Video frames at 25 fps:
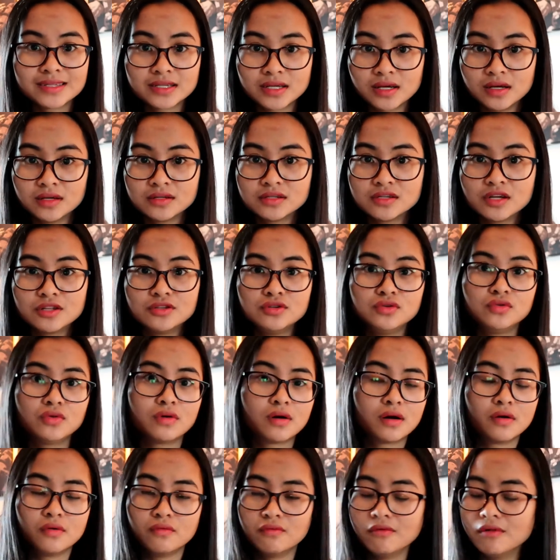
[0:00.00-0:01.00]
thinks that you
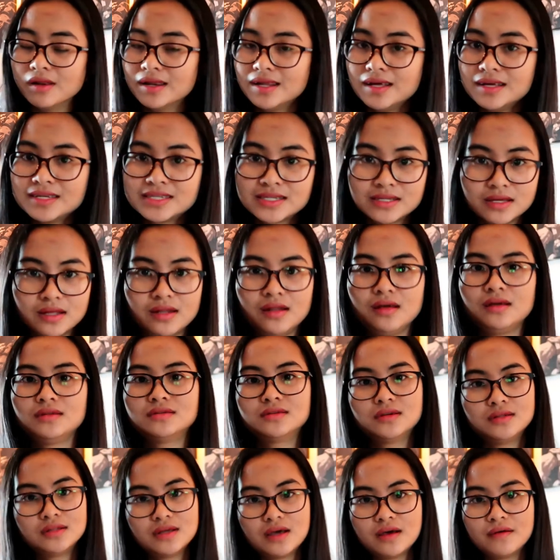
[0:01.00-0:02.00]
are listening
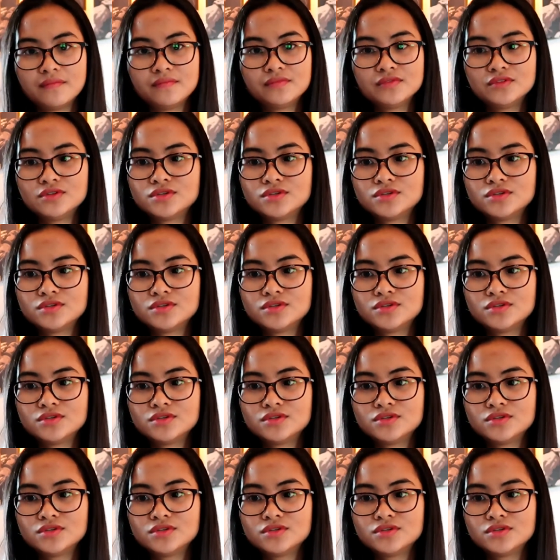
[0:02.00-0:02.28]
to them.